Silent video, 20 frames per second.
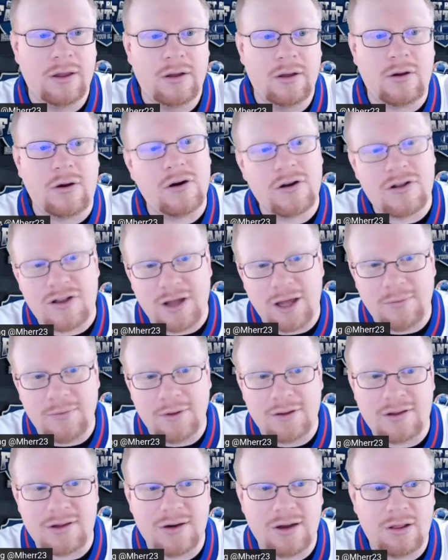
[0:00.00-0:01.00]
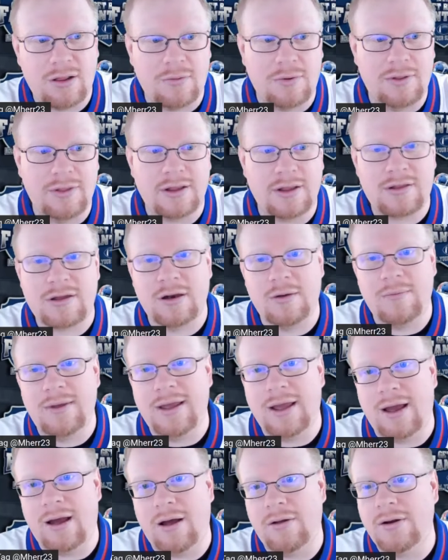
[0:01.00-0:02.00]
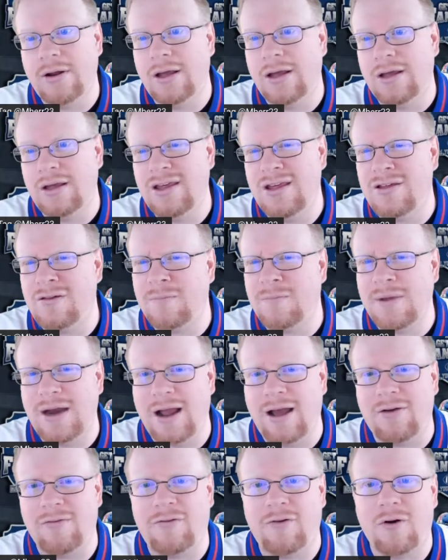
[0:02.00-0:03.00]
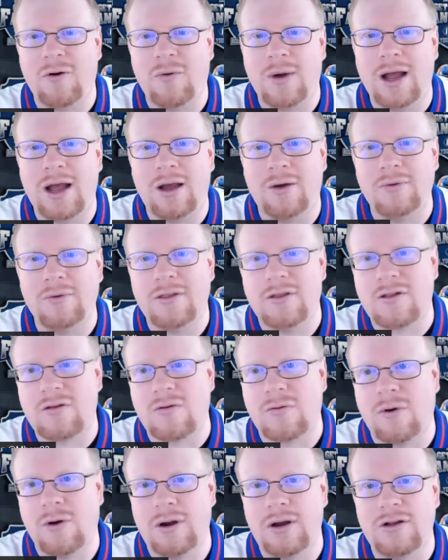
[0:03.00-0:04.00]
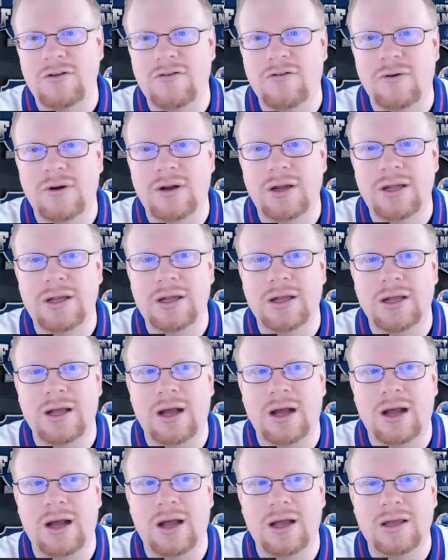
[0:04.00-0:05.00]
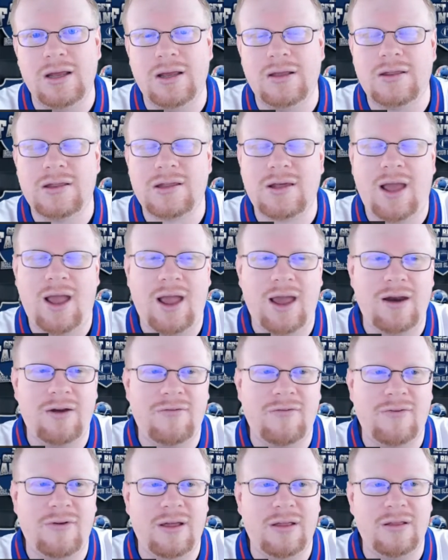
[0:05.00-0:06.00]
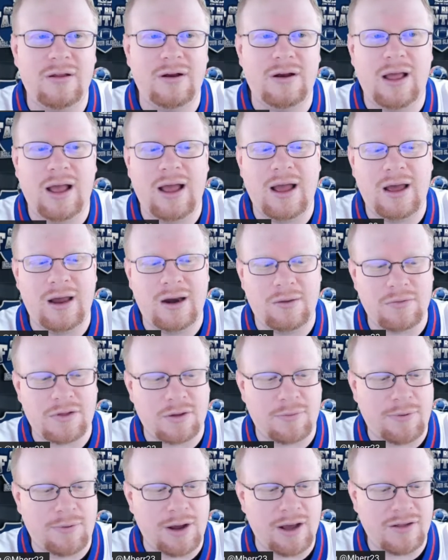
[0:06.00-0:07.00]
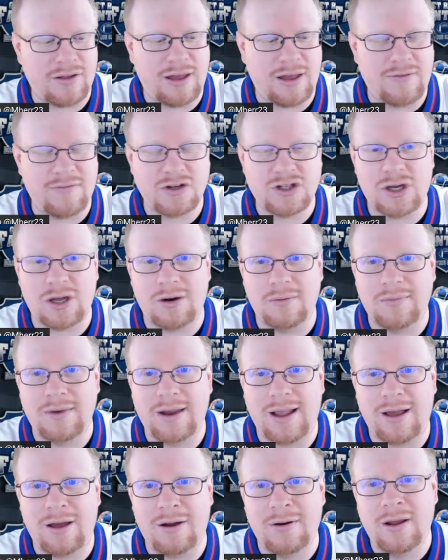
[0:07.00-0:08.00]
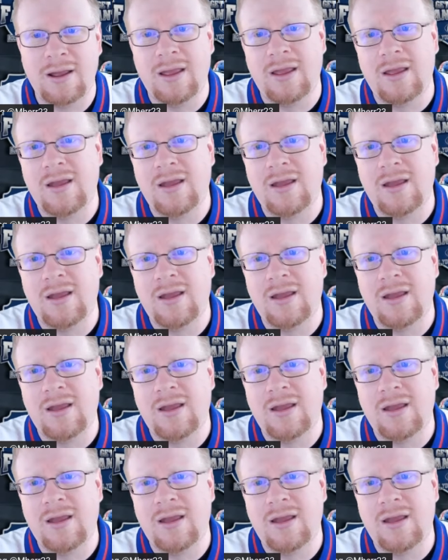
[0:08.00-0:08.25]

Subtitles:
Curtis Samuel's another one that's going to be out. He's been out for a while with this groin injury. It's kind of a little odd. I'm surprised they haven't shut him down.